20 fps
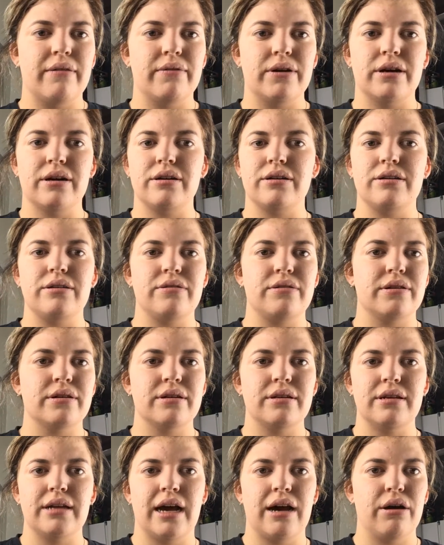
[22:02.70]
however
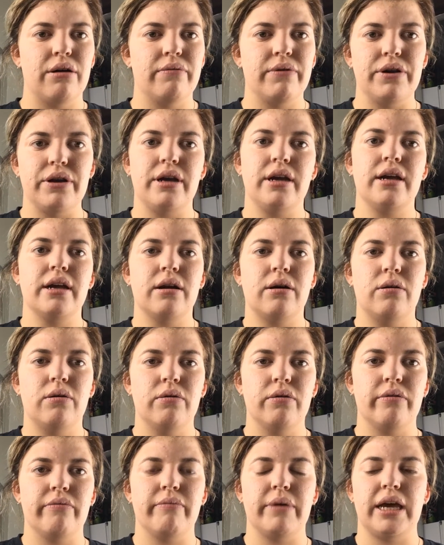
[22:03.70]
you can get a
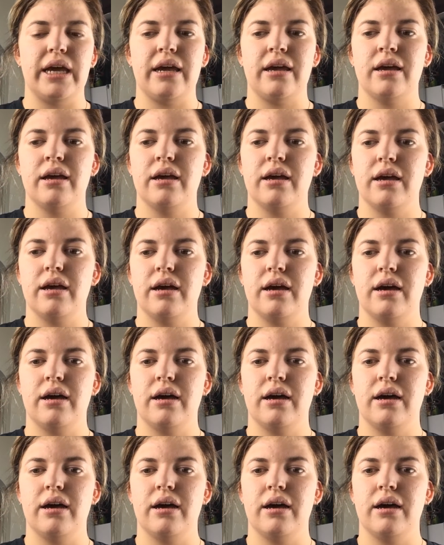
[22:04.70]
hold of me,